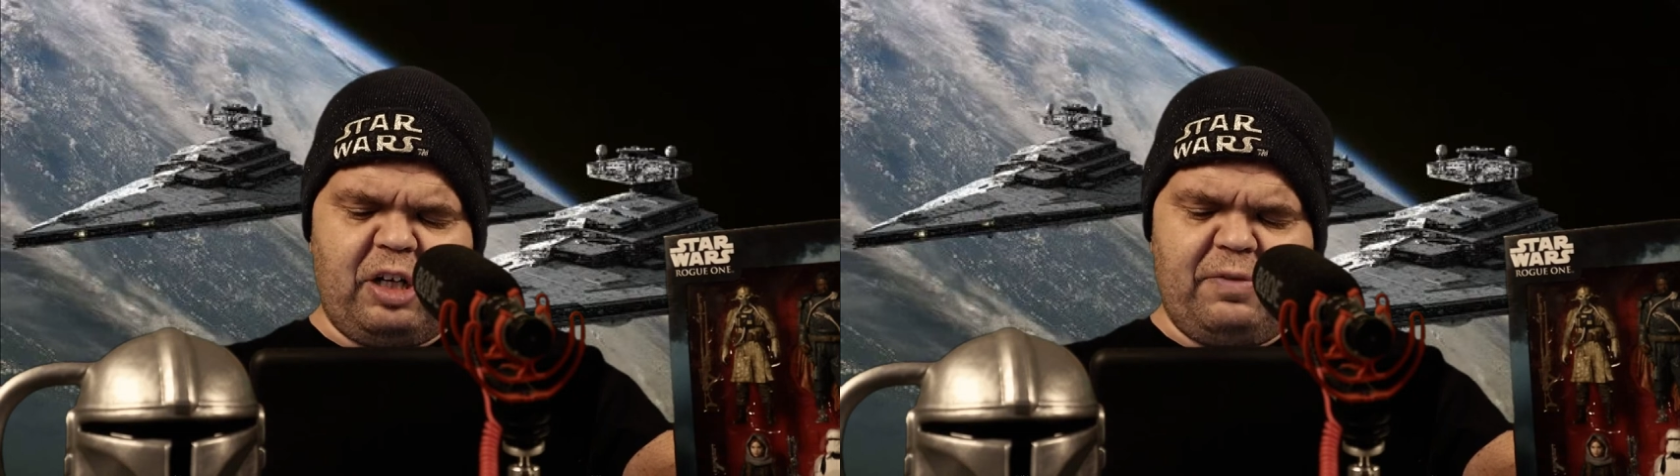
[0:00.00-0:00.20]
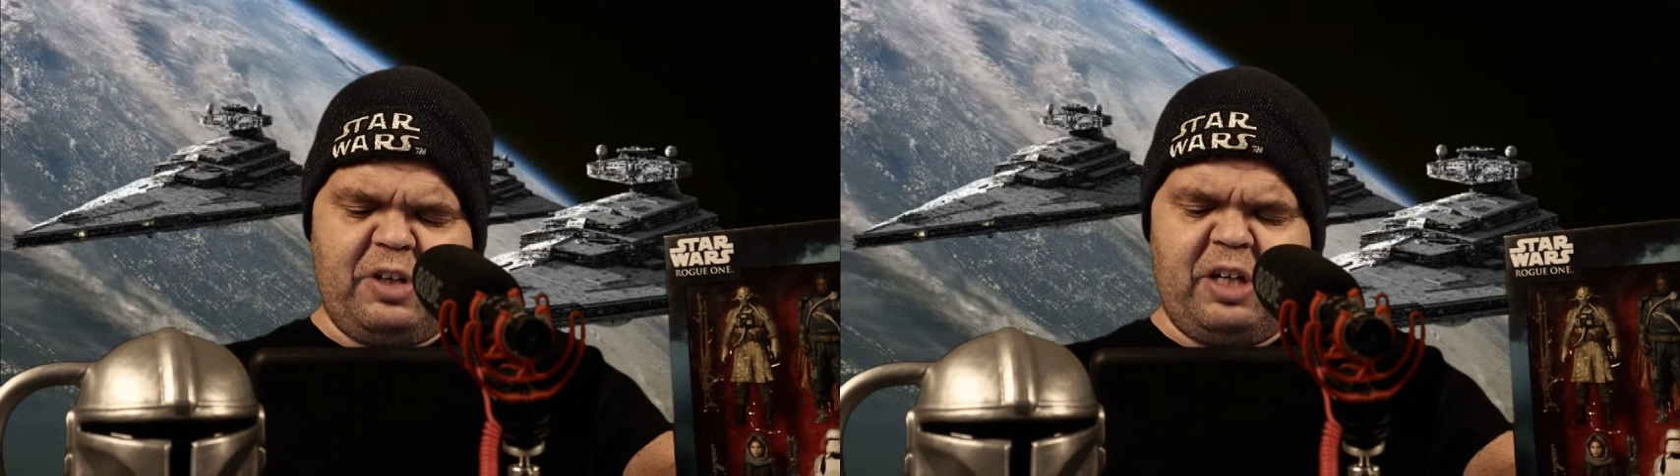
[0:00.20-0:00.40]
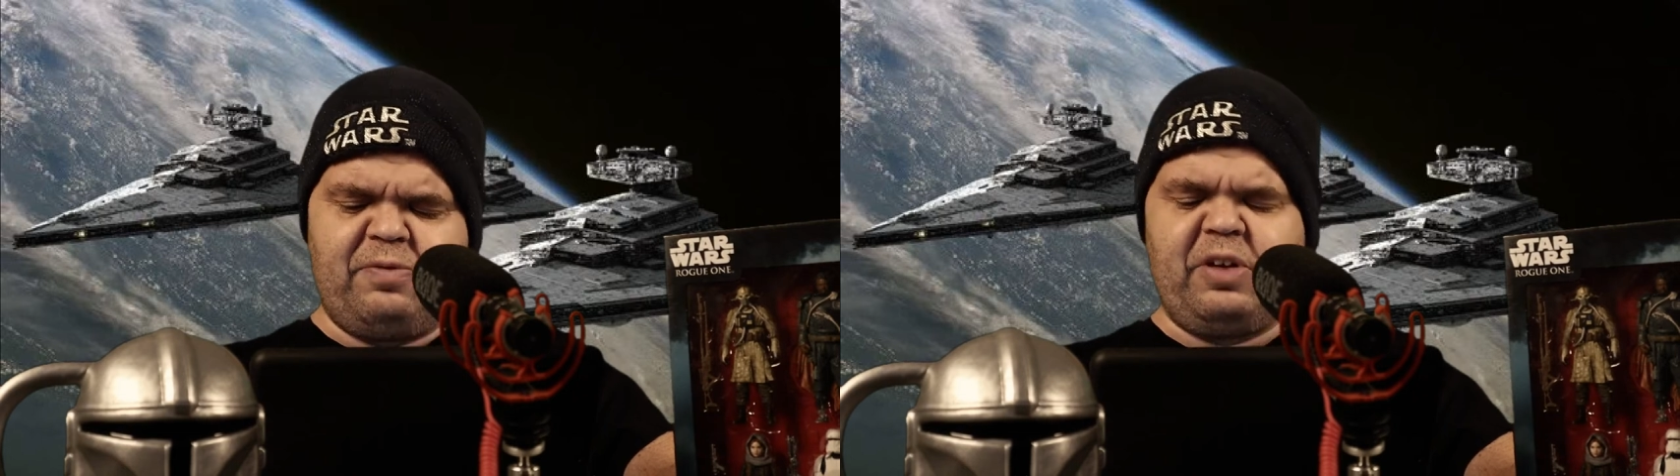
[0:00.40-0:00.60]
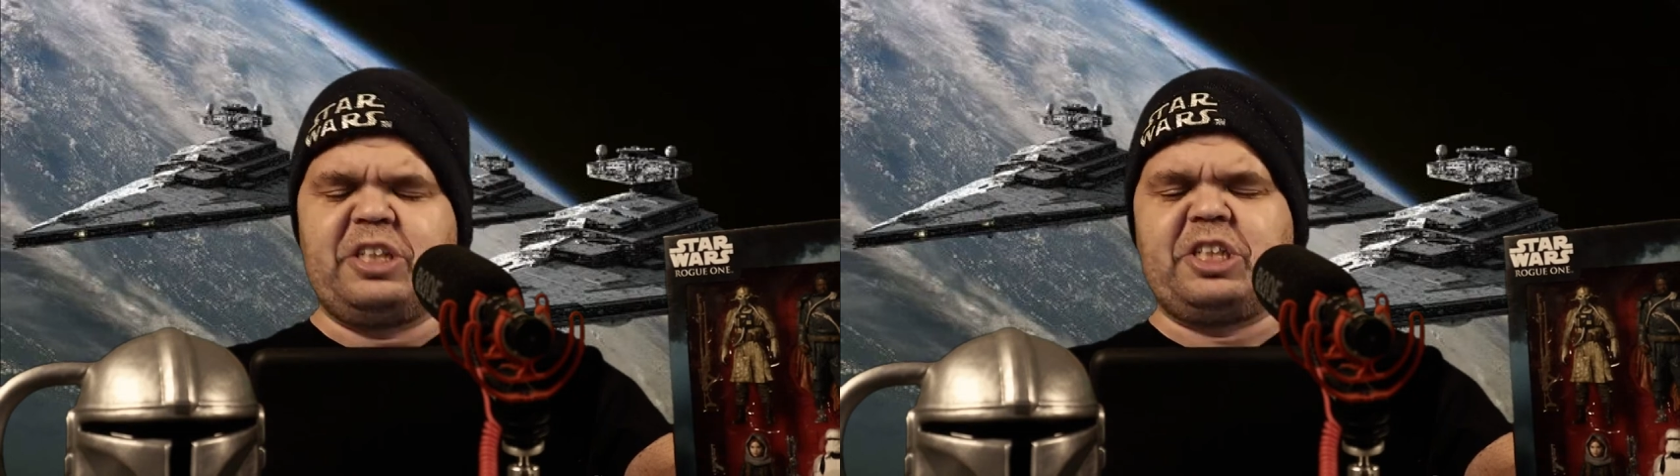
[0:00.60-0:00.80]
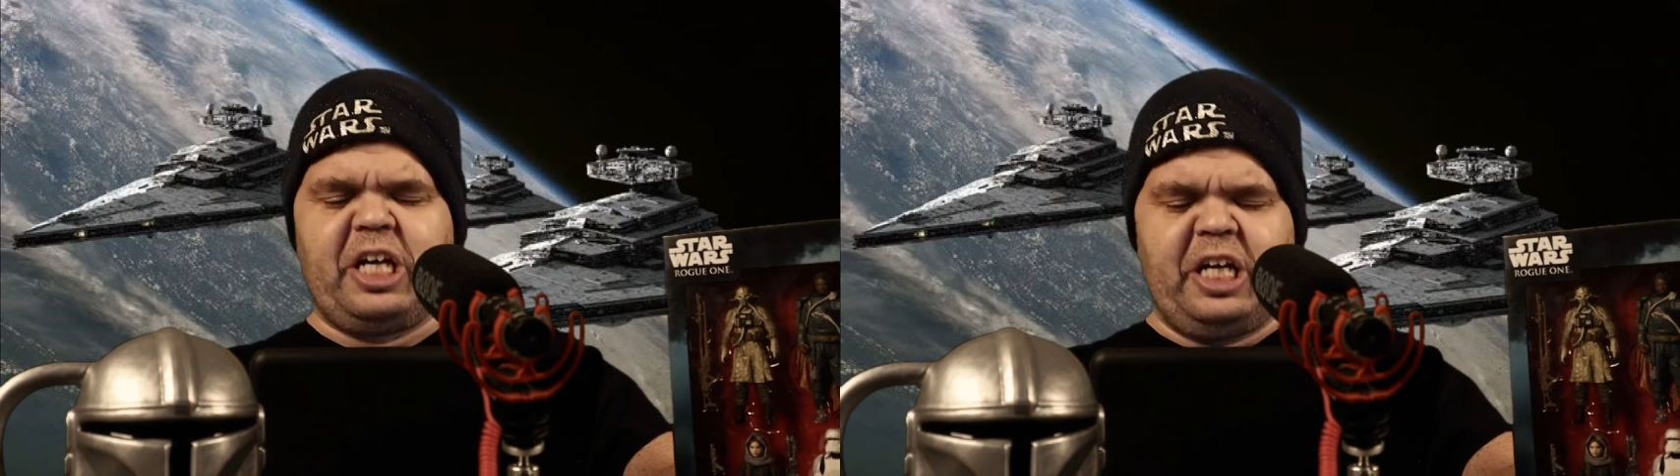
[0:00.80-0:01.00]
of the
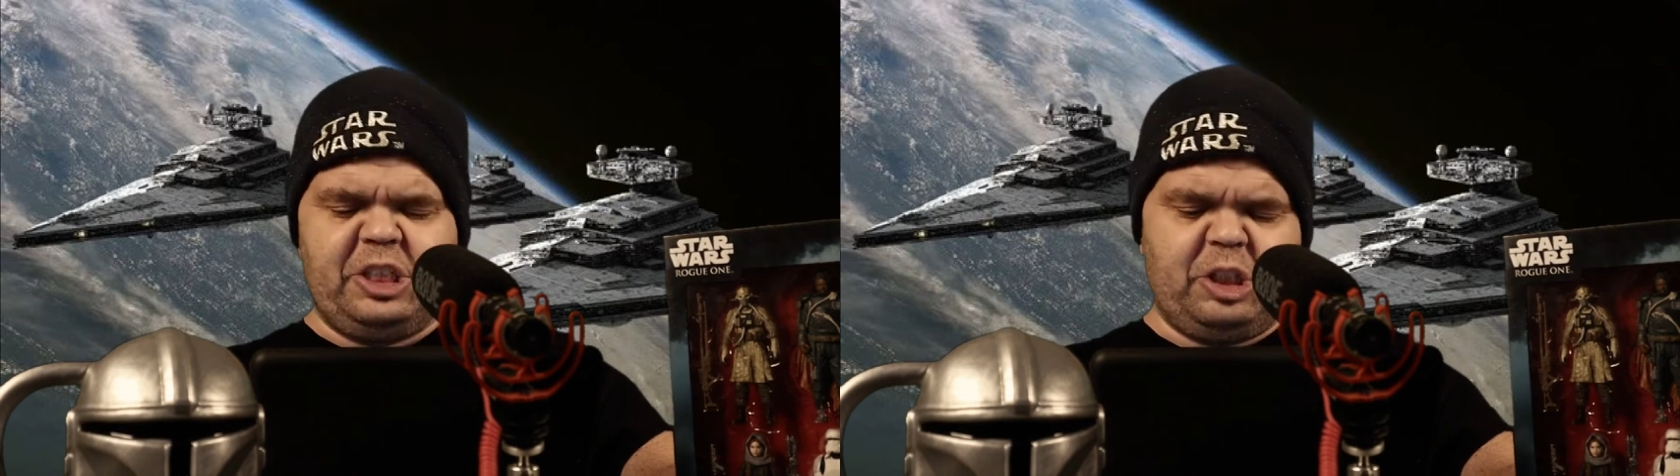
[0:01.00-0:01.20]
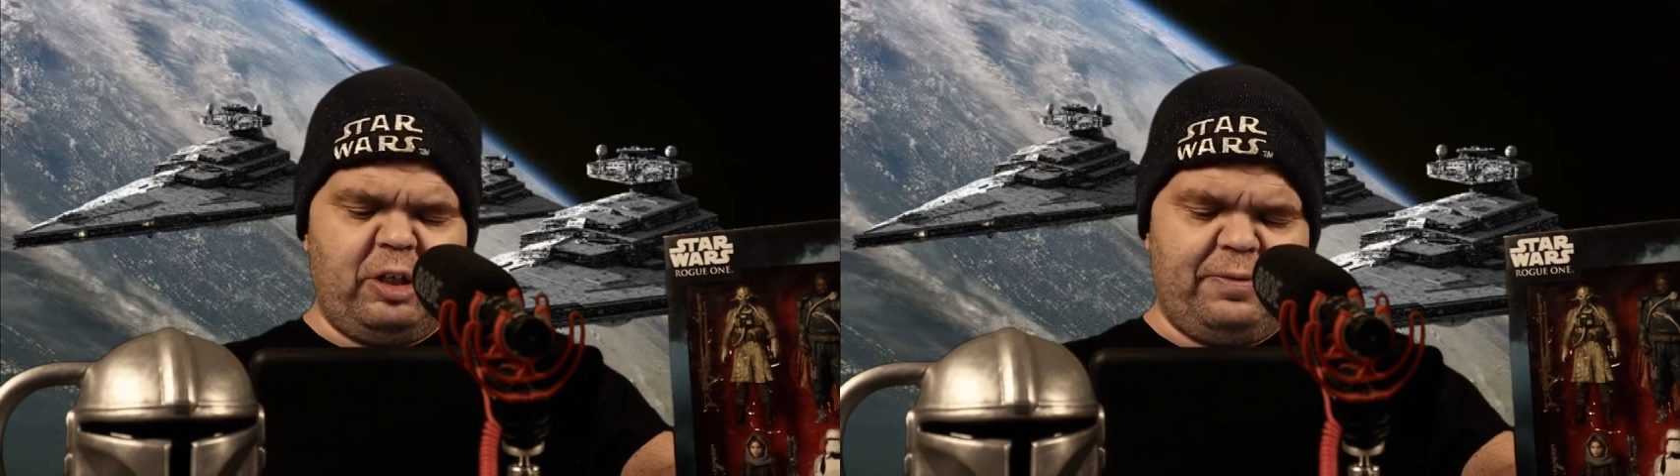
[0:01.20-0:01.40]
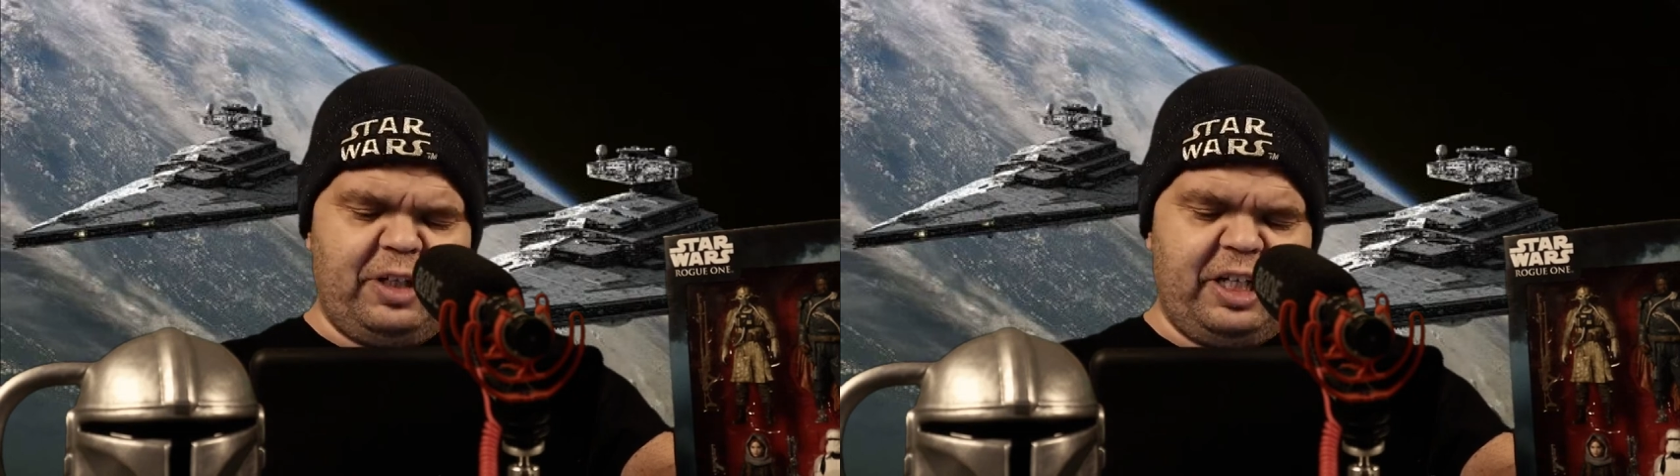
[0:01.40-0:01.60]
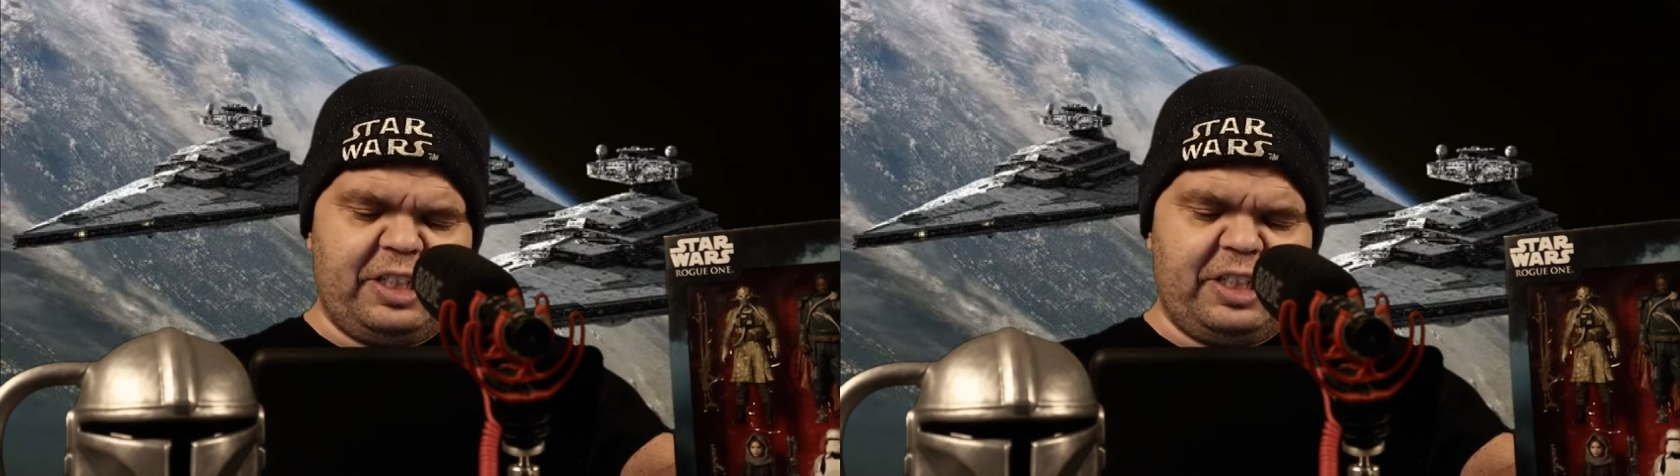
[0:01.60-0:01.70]
investigation of the